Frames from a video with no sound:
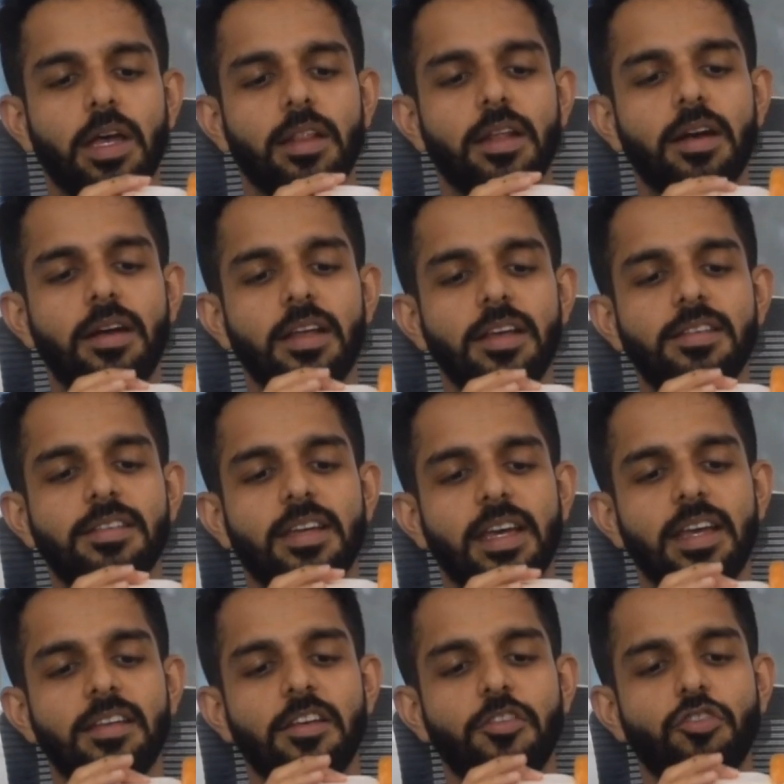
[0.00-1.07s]
The disc
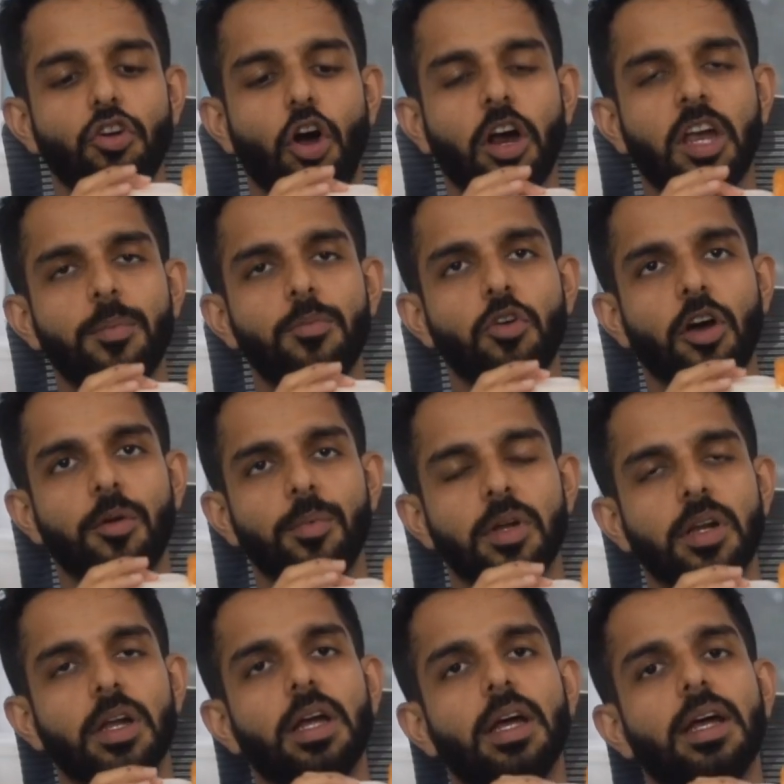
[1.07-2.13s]
is a shock
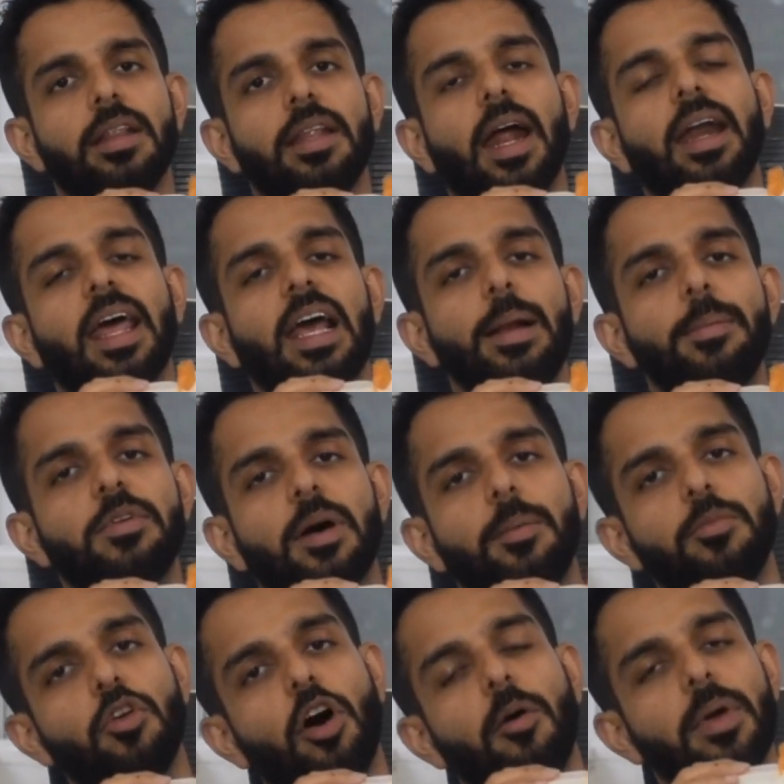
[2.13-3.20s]
absorber that helps
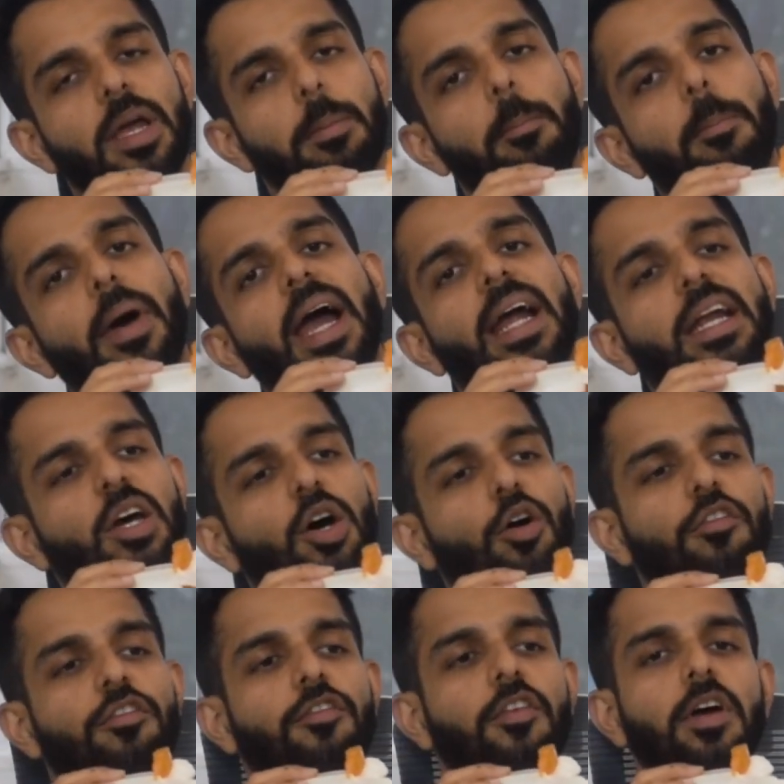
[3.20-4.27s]
absorb impact
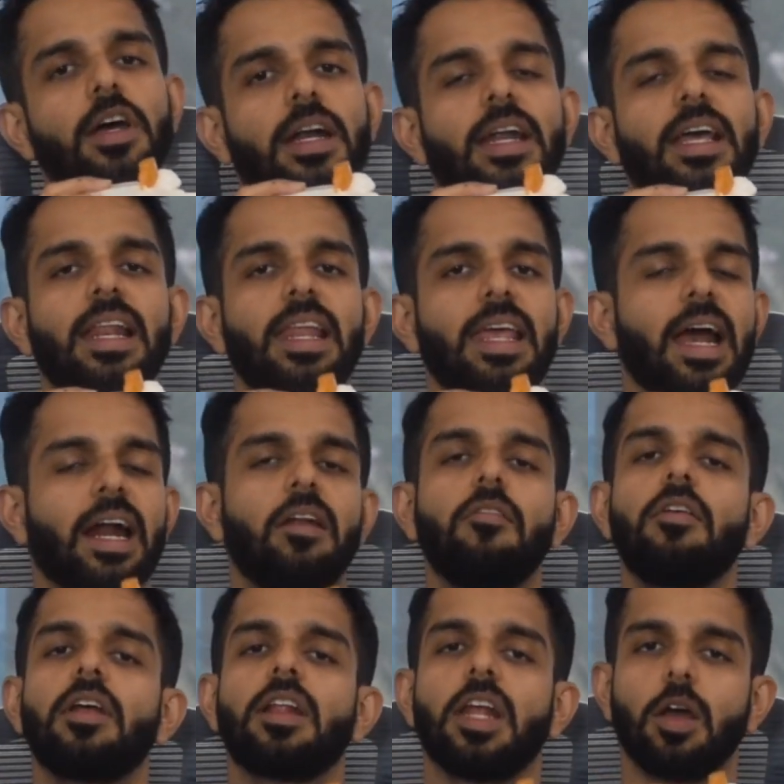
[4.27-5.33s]
of daily
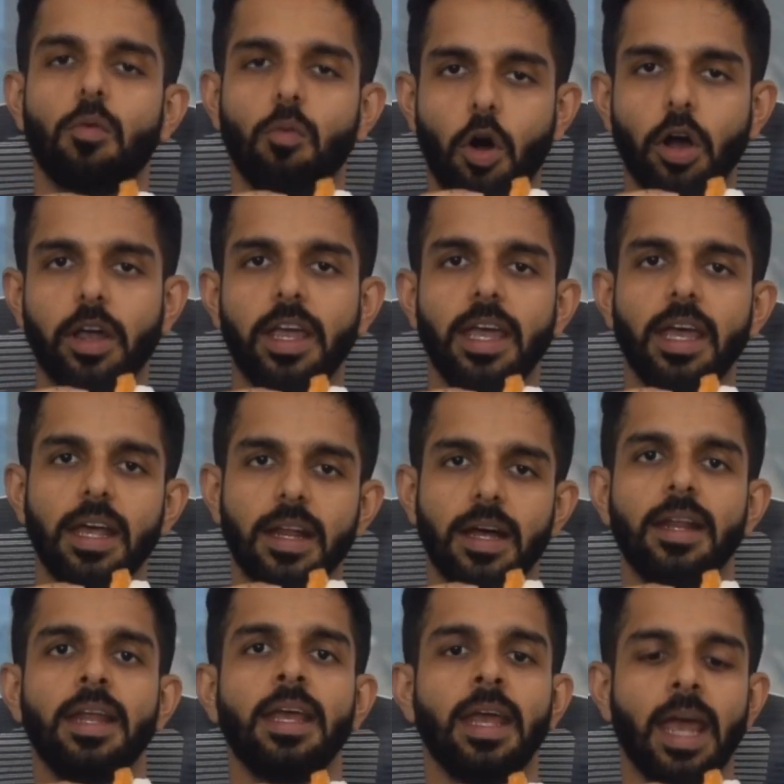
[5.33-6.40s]
activities like walking,
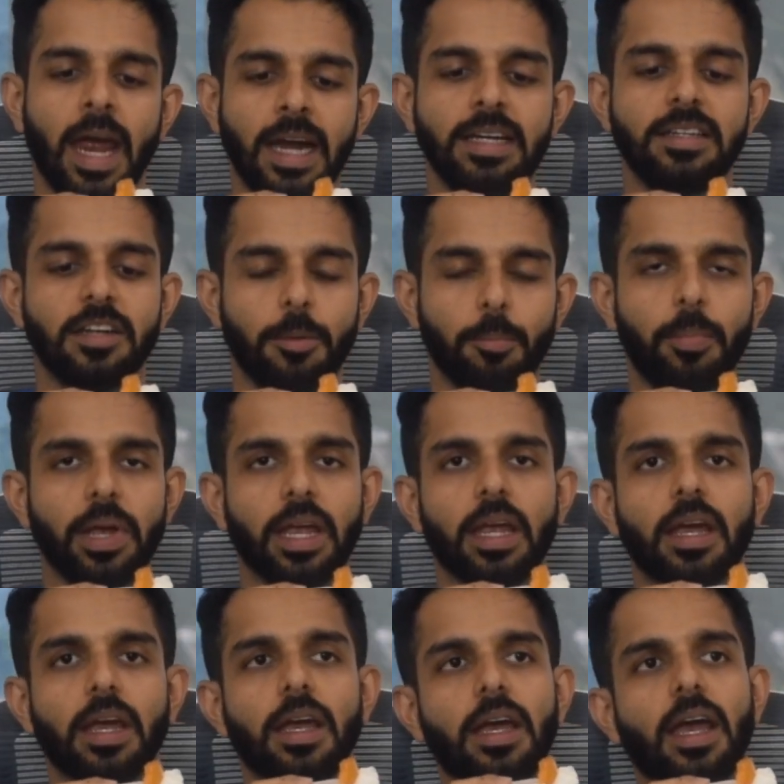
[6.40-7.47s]
running and jumping,
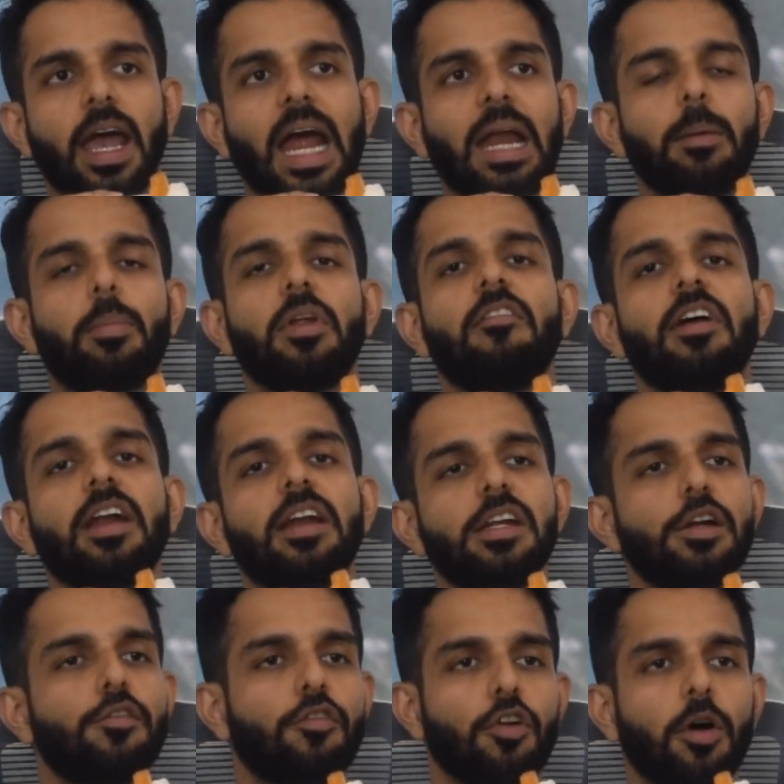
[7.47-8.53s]
and prevent
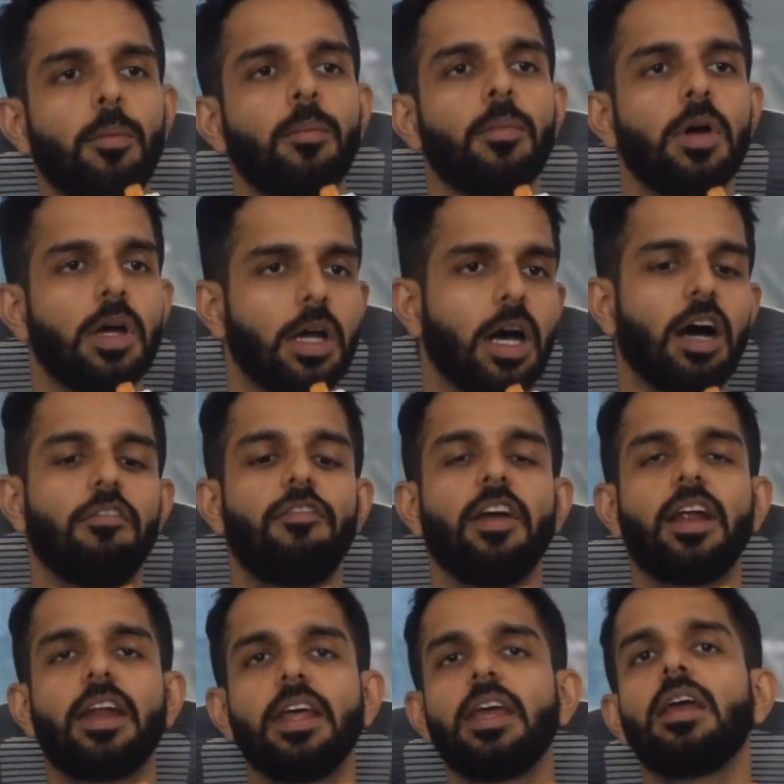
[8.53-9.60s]
it from
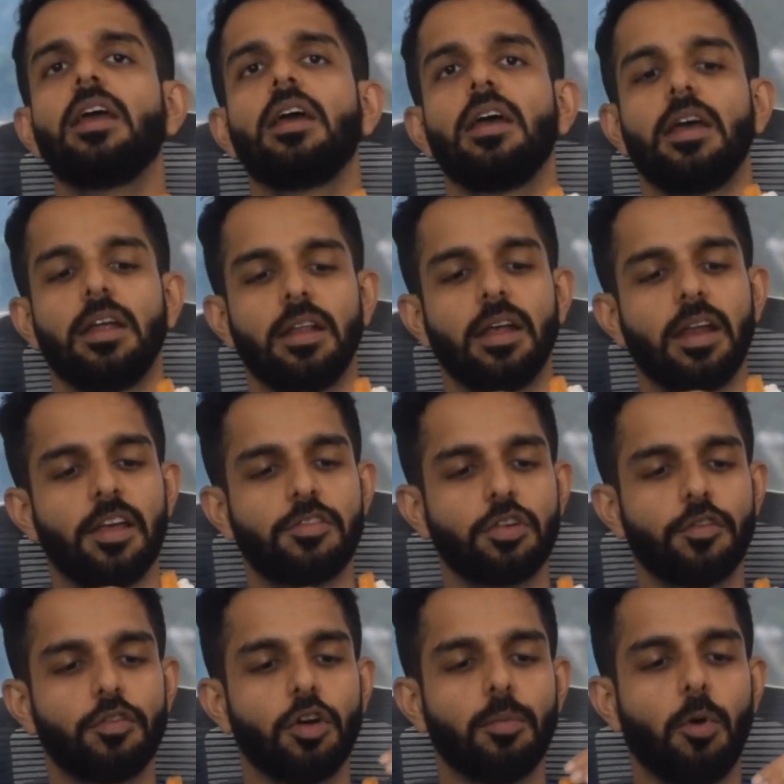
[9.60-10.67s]
affecting the rest
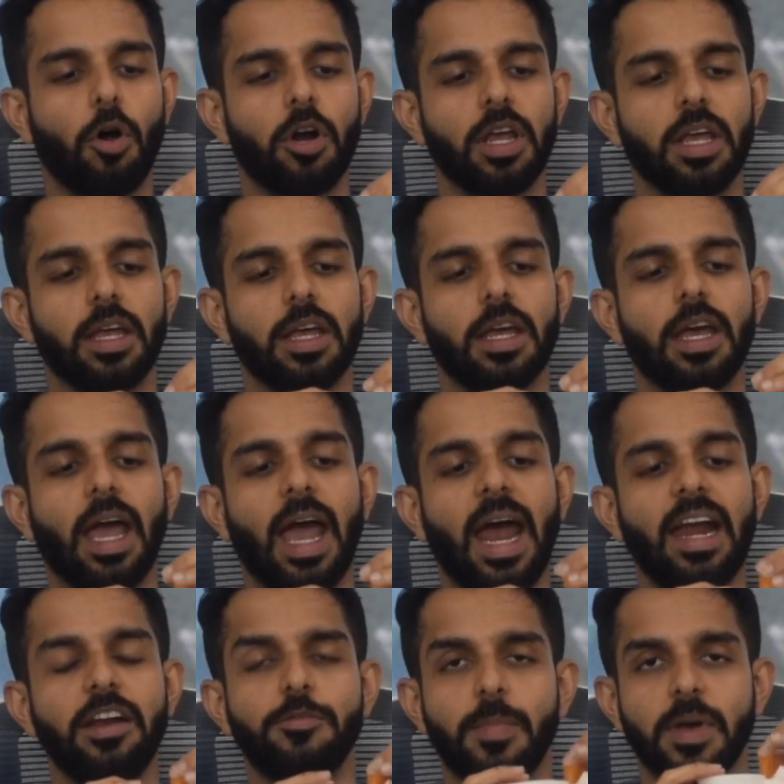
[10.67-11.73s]
of your body,
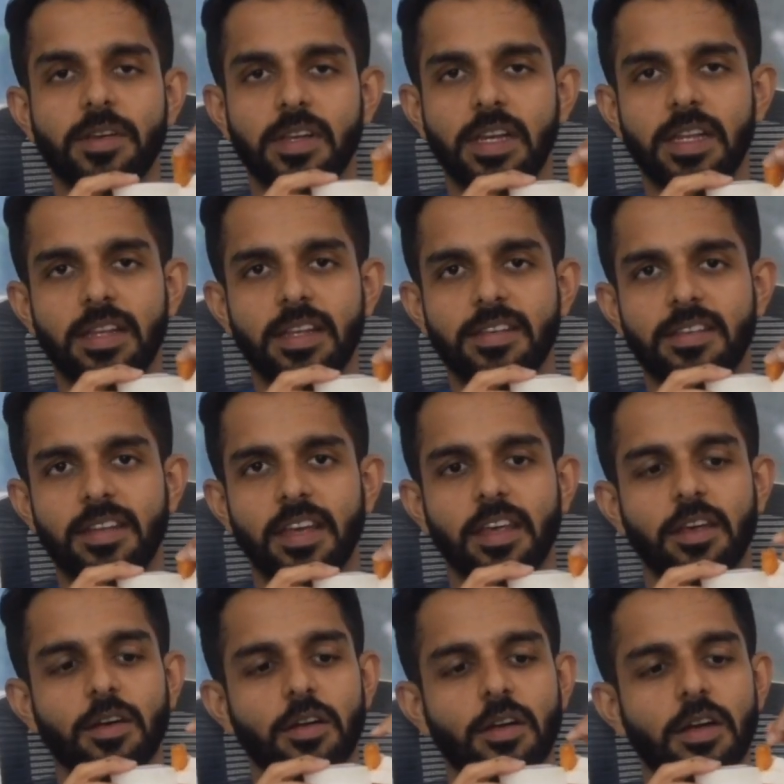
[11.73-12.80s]
and especially this thing
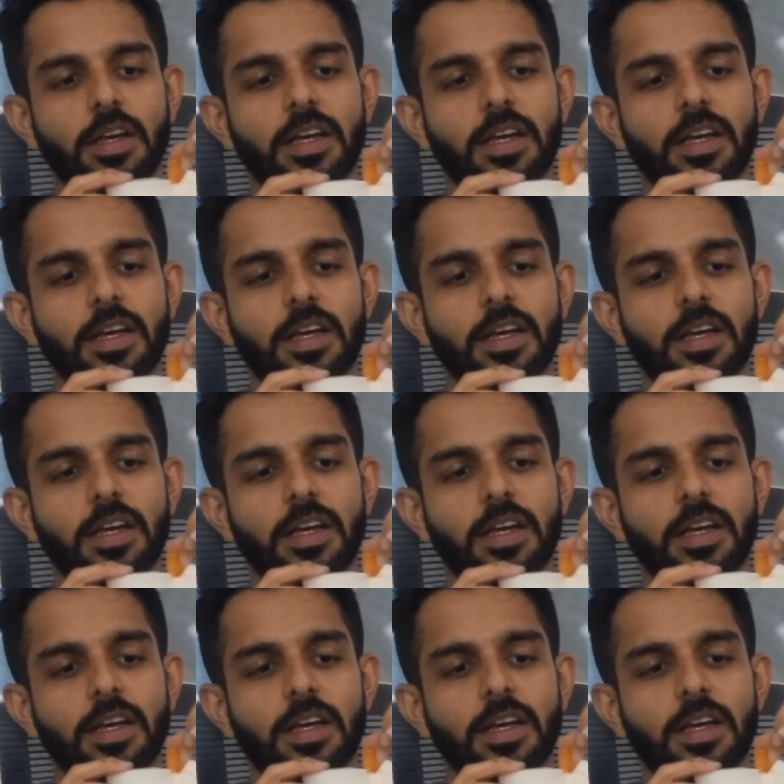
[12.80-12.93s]
here.